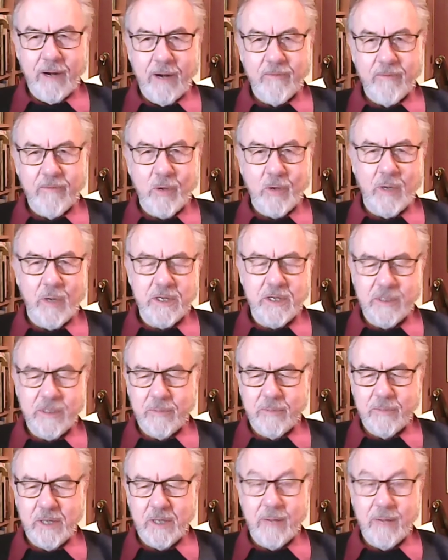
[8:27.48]
for quite
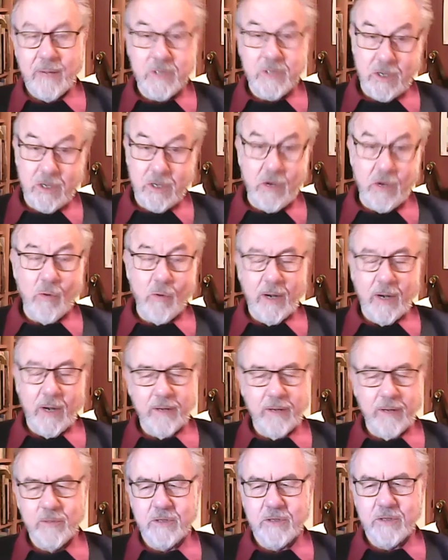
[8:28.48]
some time. It was a new one.
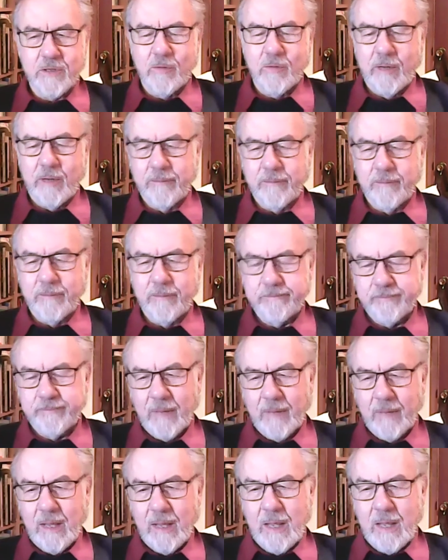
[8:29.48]
It was a good one.
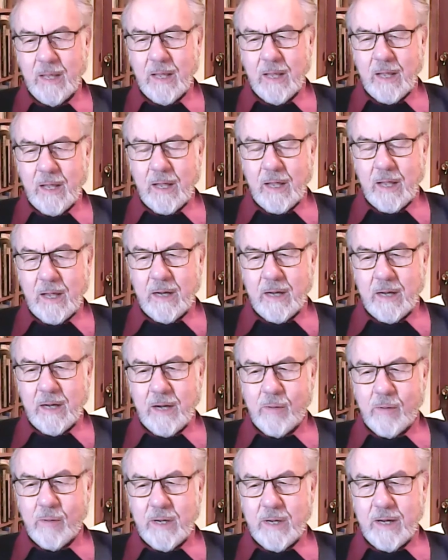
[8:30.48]
And
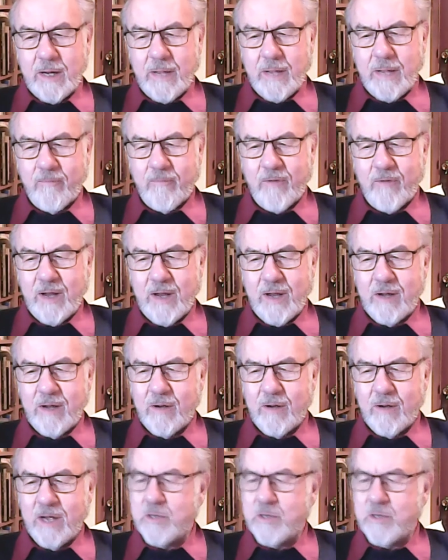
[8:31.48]
anyway, Humphrey,
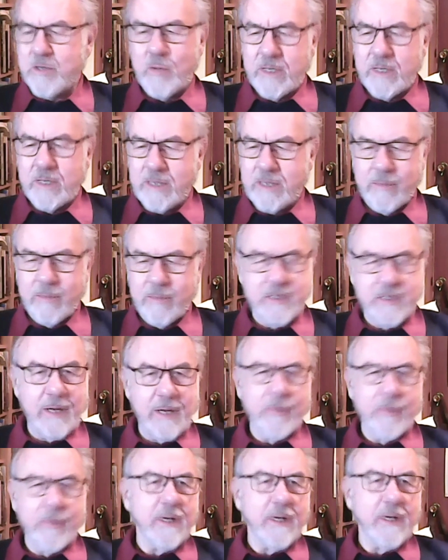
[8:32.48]
I was doing some
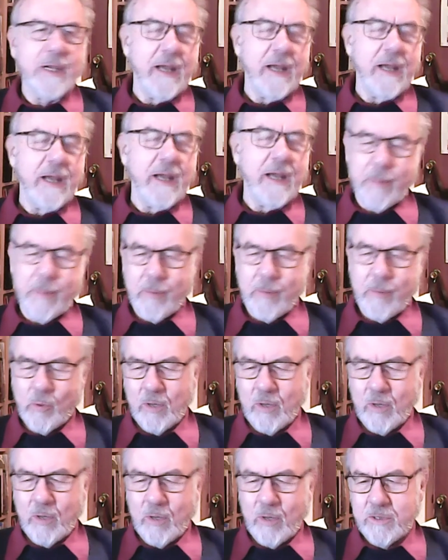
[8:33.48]
segment. I can't remember
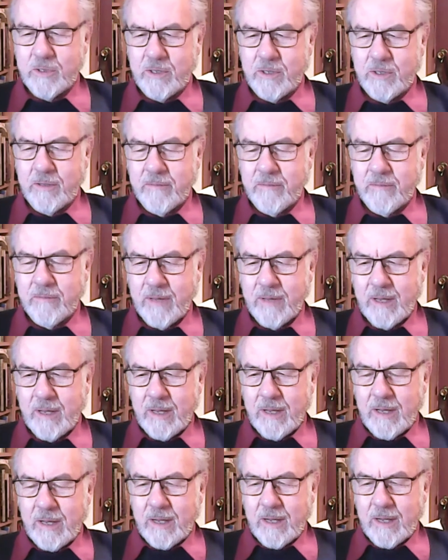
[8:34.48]
what it was on.
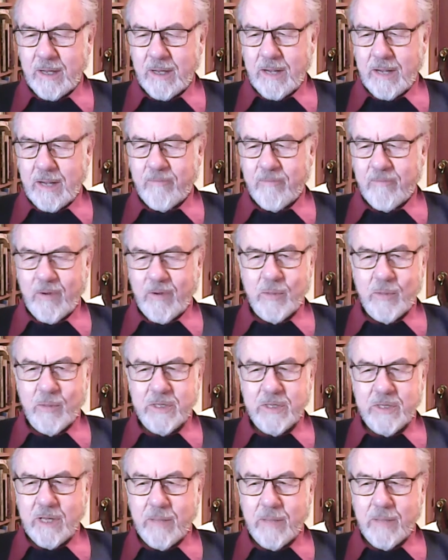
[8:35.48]
And Humphrey was
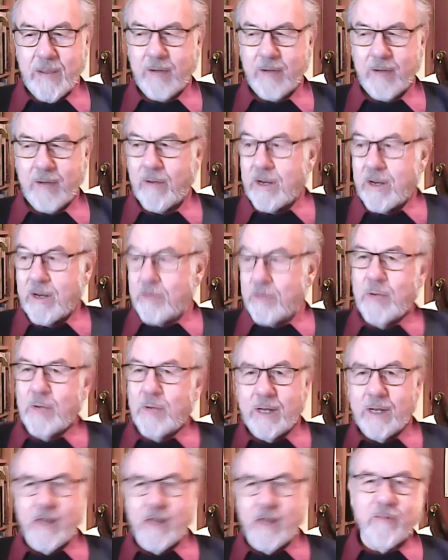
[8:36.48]
in the background
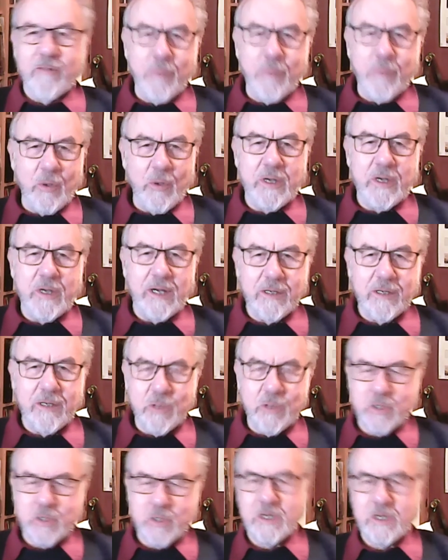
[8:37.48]
doing a lot of pointing and
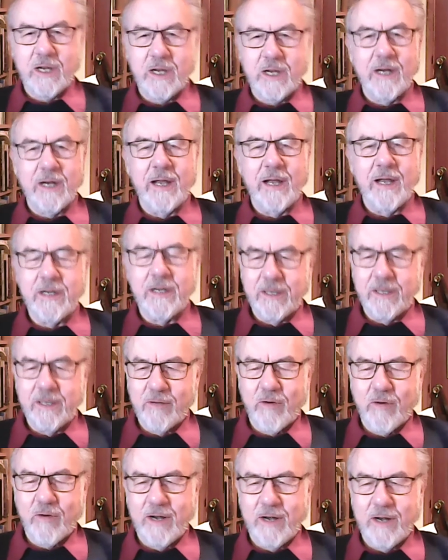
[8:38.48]
gesticulating and
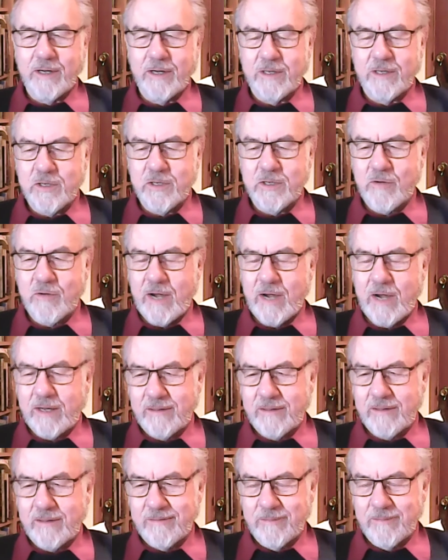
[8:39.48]
trying to distract
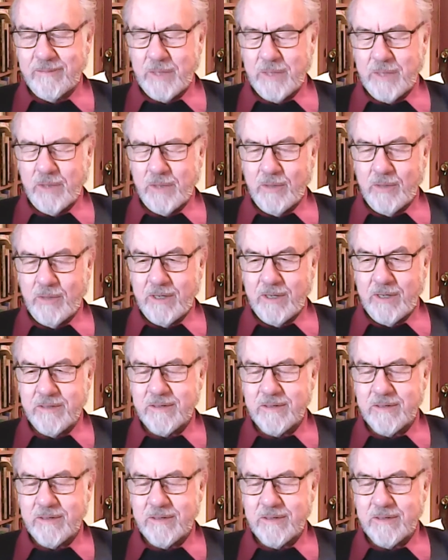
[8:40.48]
my audience